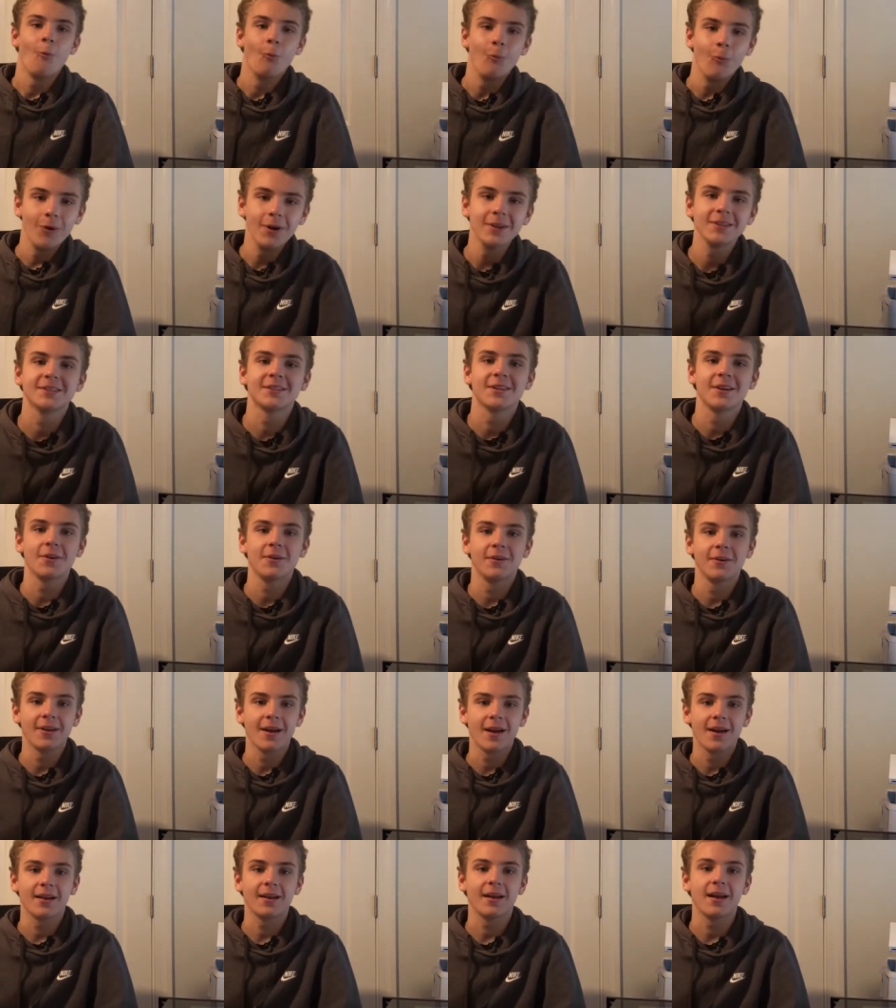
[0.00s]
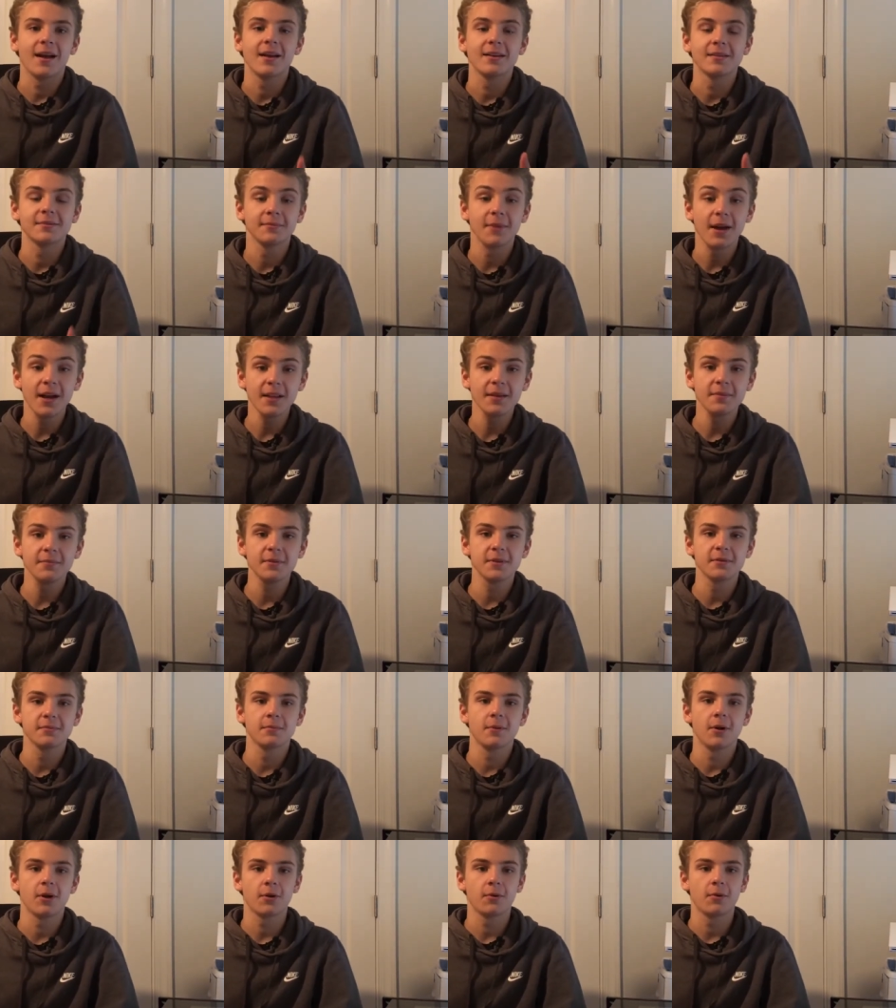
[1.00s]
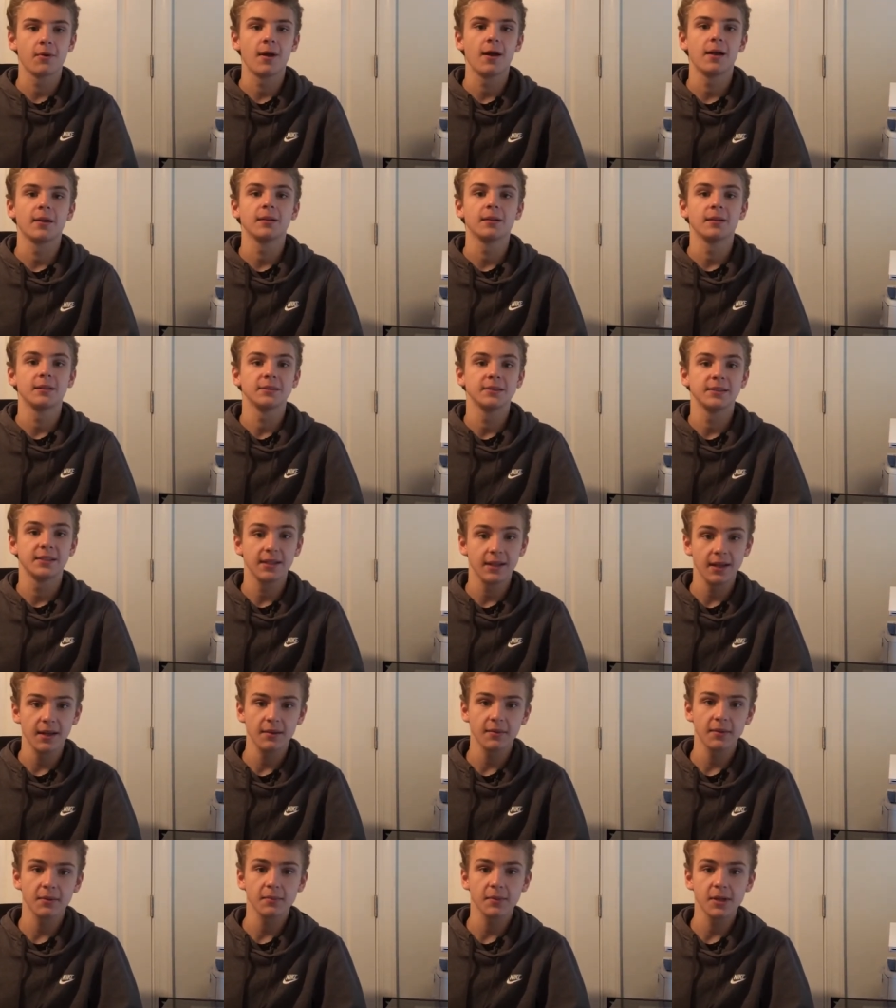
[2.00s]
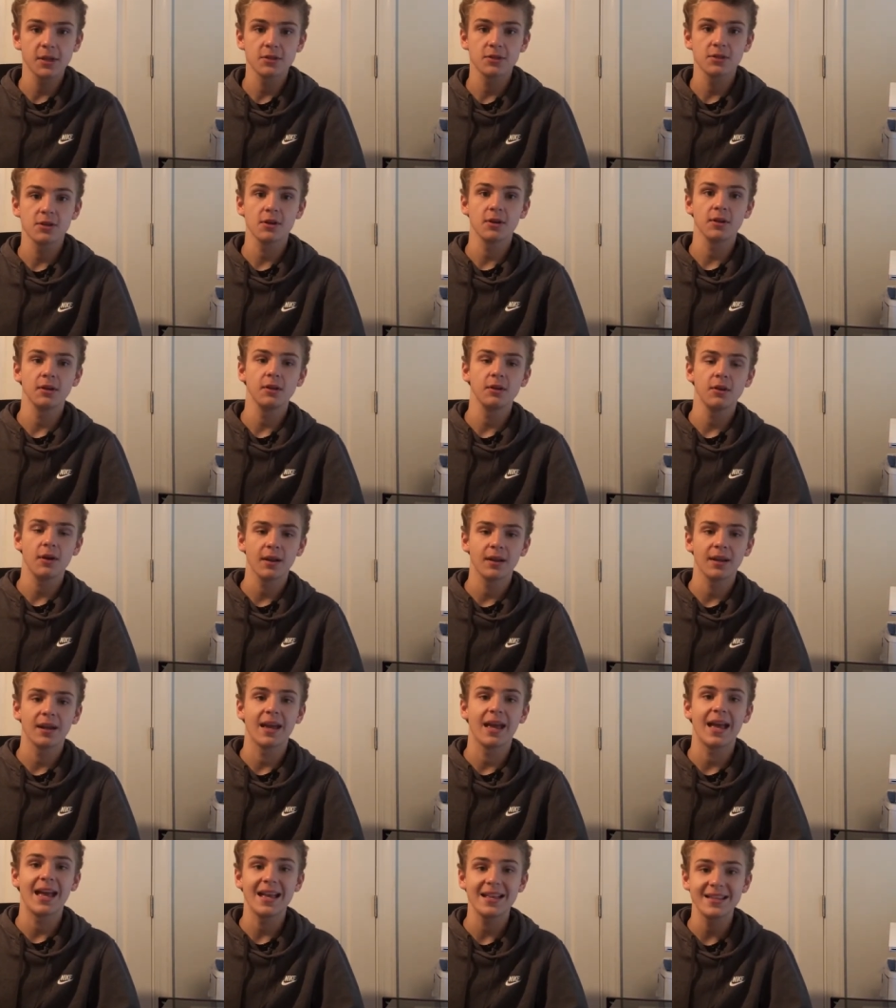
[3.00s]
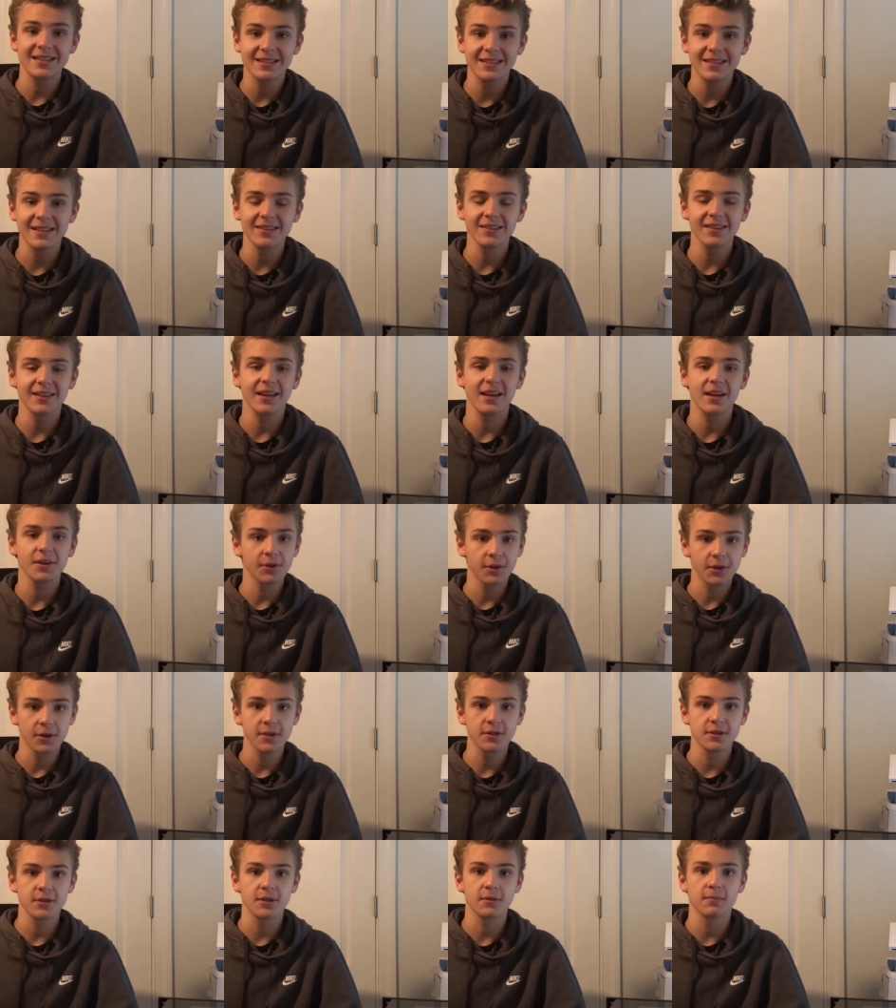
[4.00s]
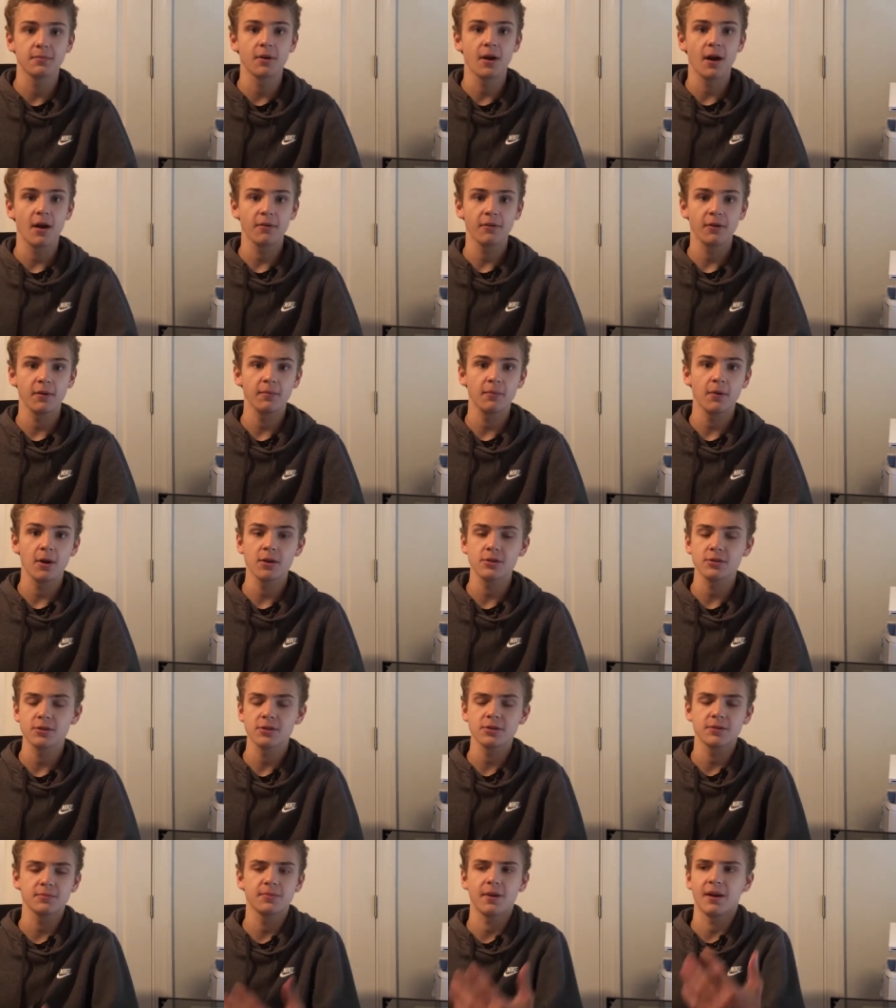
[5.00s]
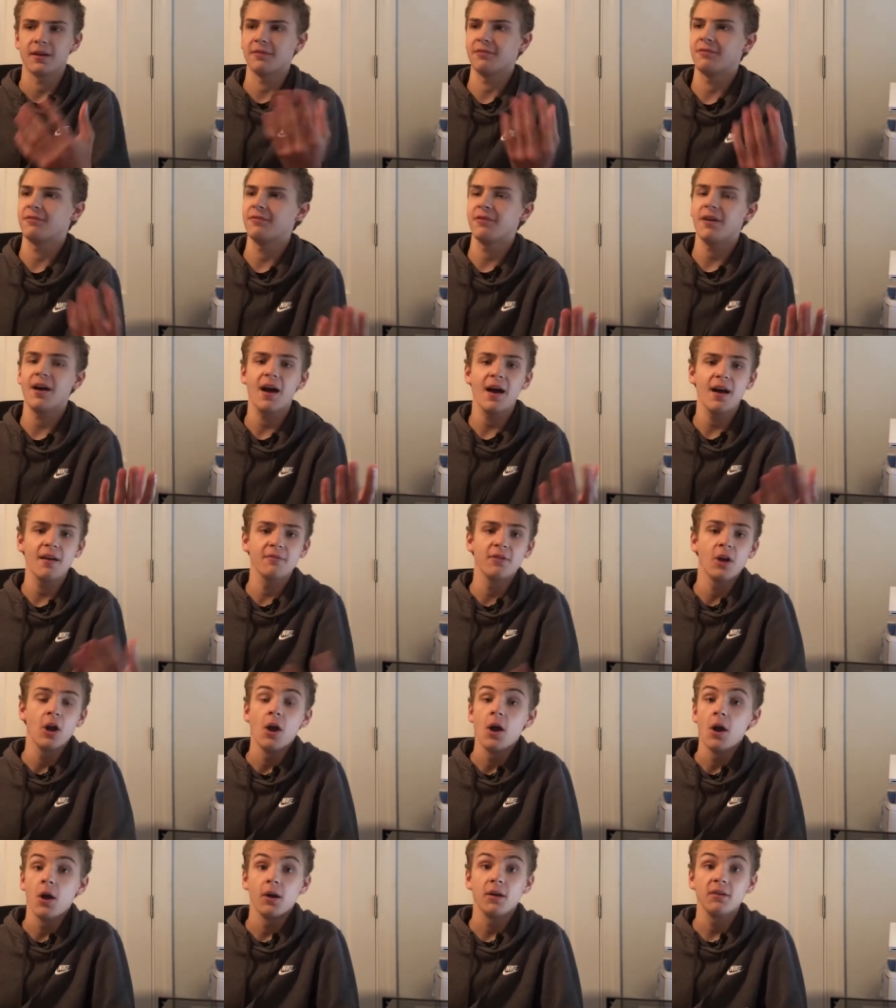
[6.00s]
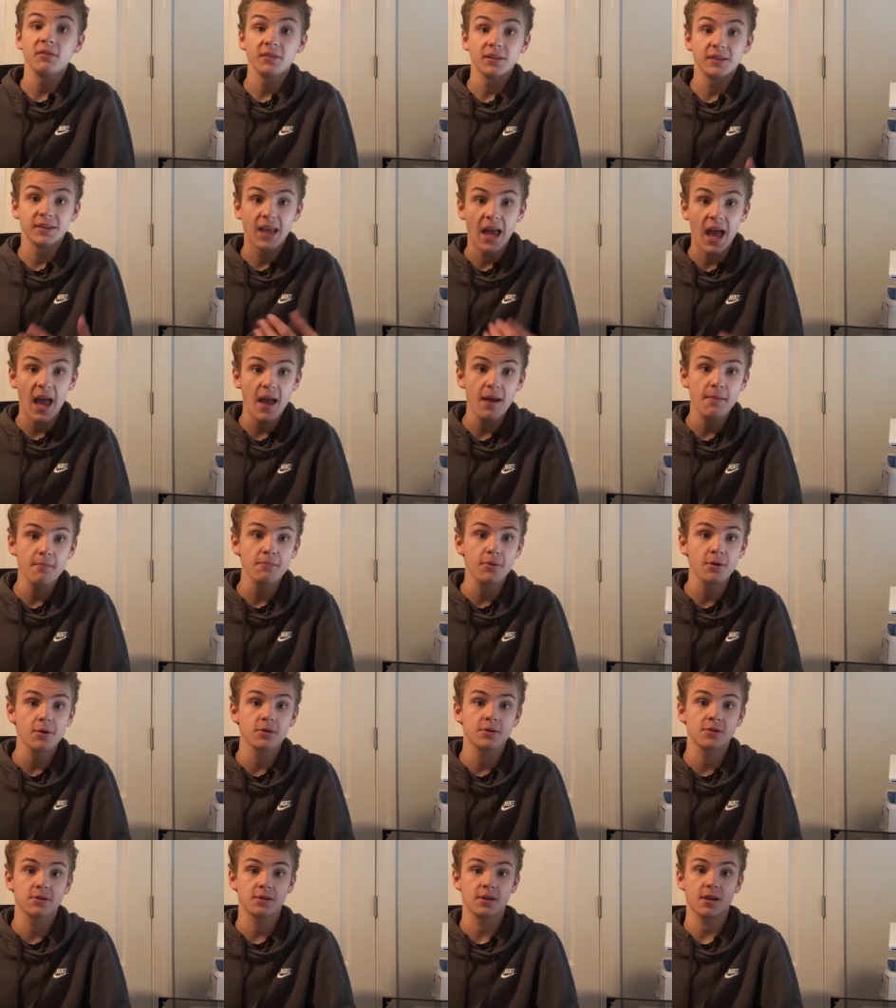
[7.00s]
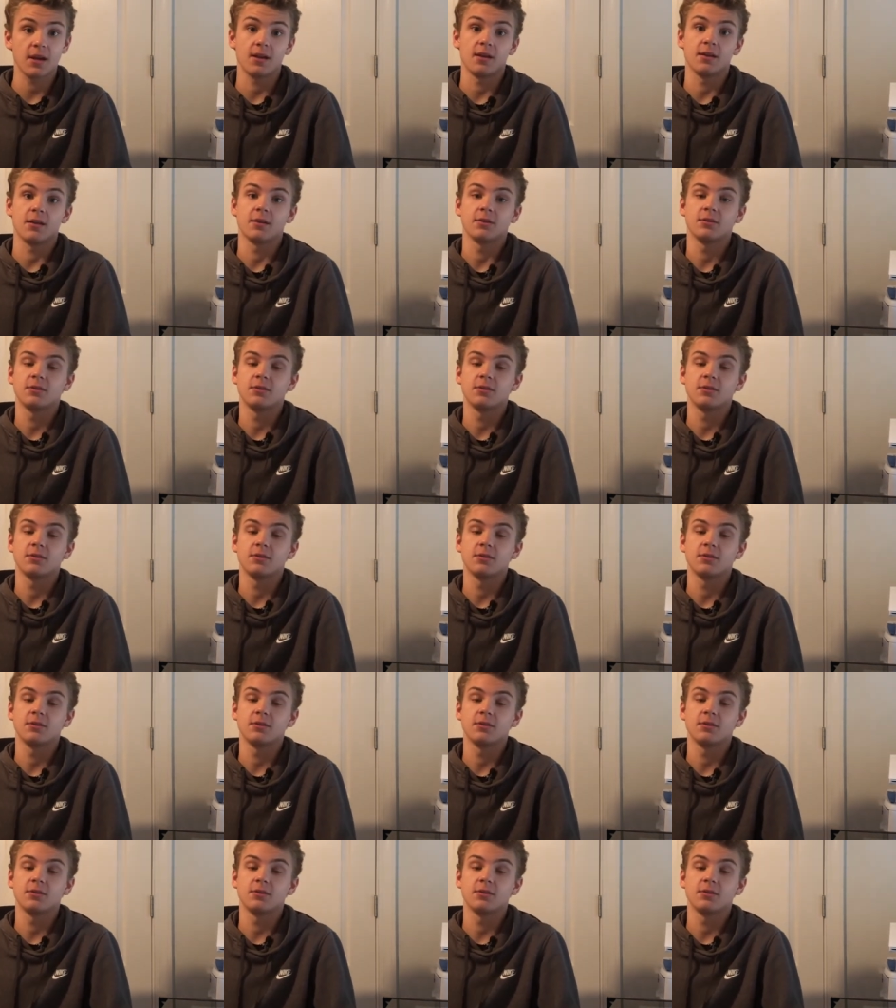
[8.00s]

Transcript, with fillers: What's going on, guys? My name is Mark Wagner, and today I'm going to be showing you how to instantly increase your profit margins by 5 or even 10%.